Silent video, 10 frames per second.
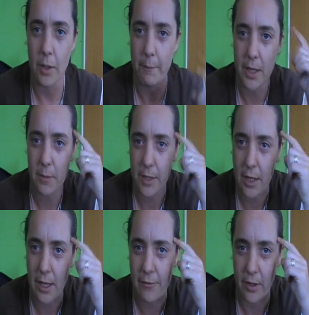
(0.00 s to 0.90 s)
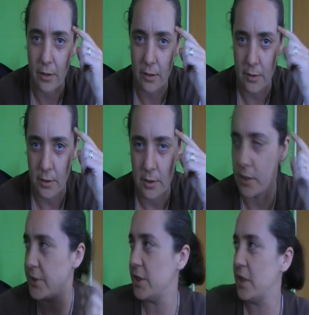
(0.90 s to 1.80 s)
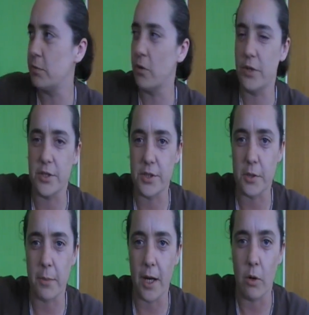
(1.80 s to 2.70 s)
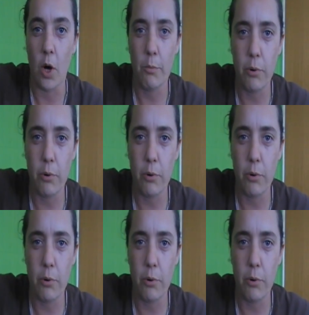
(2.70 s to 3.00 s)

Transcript: Be a bit clever, because this is what this is about.